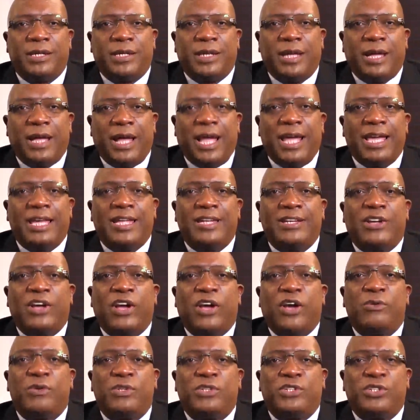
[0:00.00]
I
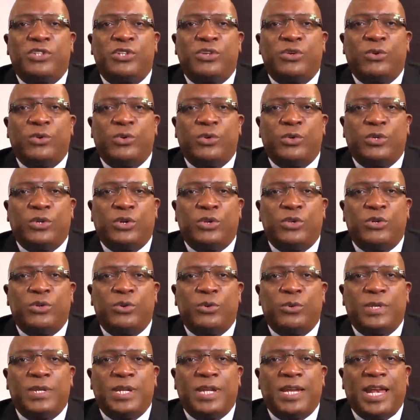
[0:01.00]
encourage you to
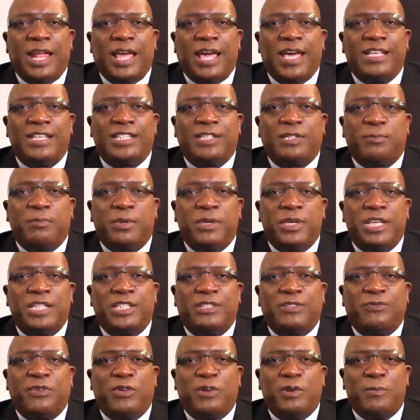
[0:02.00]
utilize
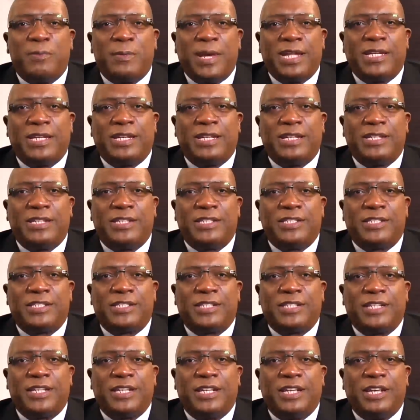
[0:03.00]
peaceful
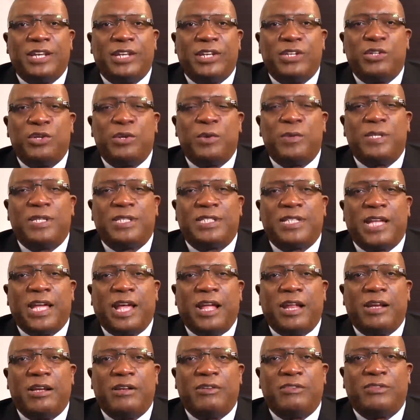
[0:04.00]
methods to
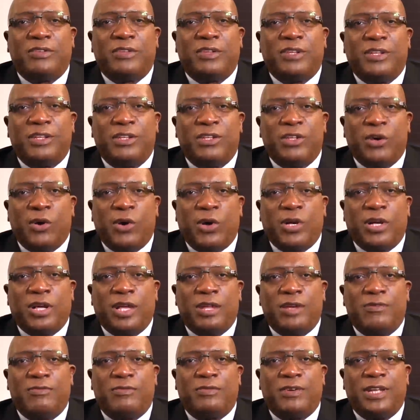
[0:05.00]
resolve your
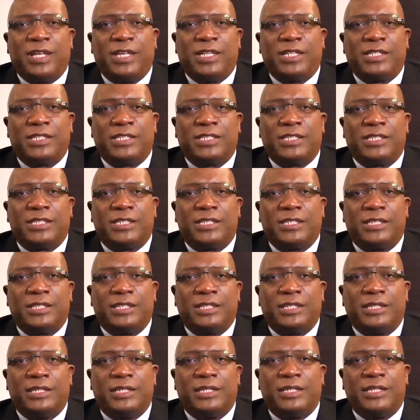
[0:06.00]
conflicts.
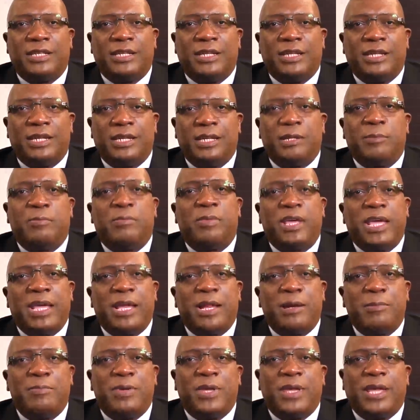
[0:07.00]
The
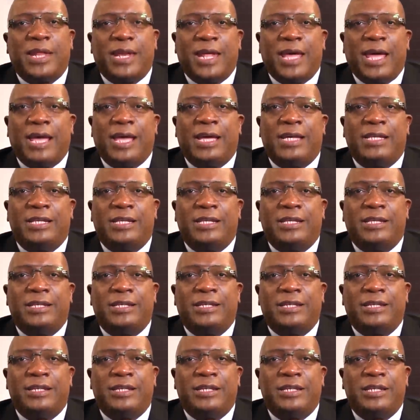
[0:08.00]
PLP and I
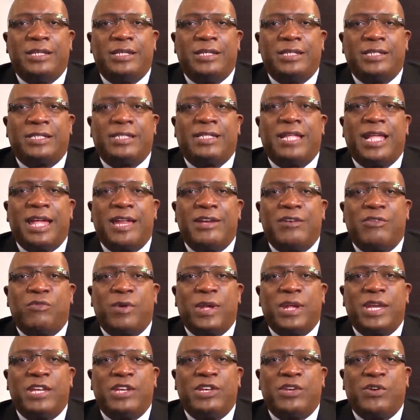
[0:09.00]
stand
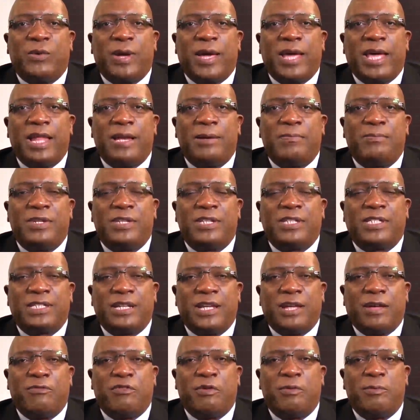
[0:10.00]
ready to help this
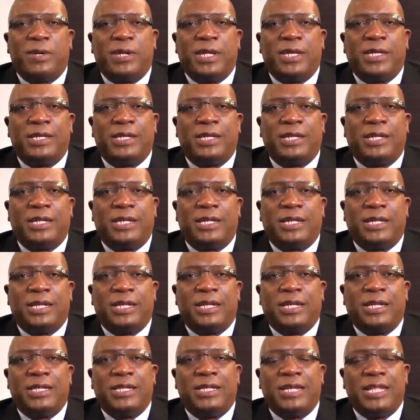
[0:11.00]
government
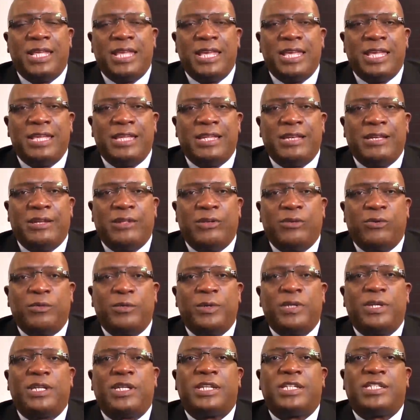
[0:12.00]
deal
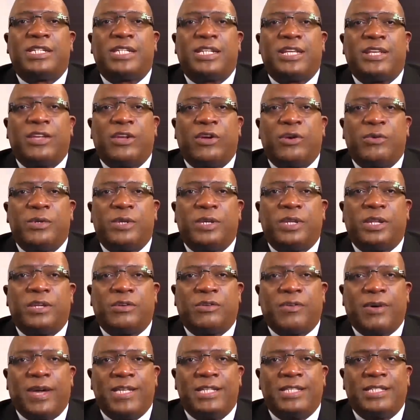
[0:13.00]
with the security
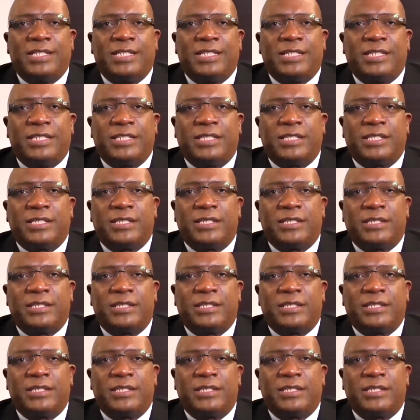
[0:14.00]
crisis.